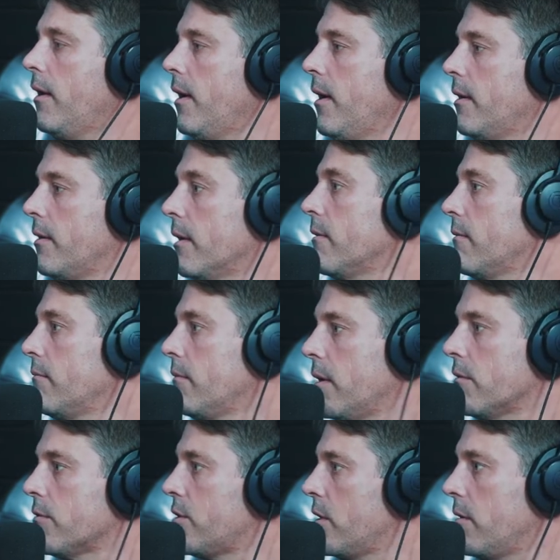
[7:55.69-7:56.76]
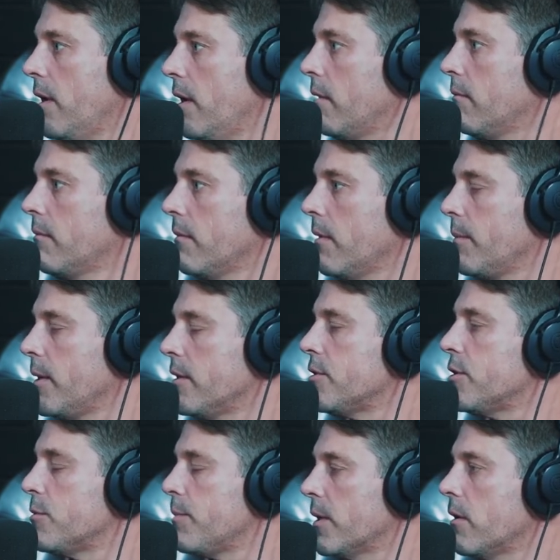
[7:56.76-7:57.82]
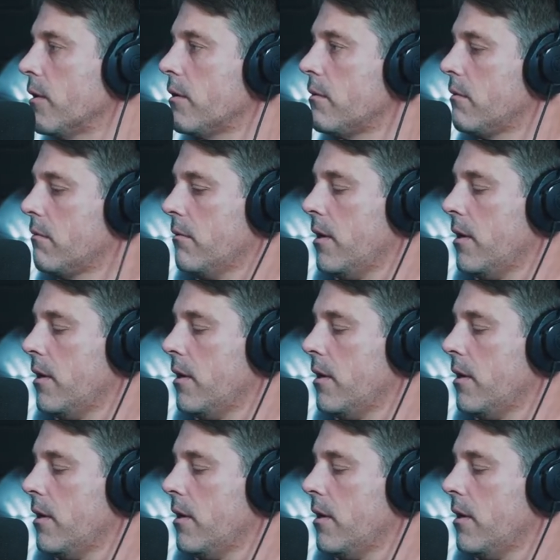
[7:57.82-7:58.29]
and uh, you know said, "Hey, I mean, this has been good.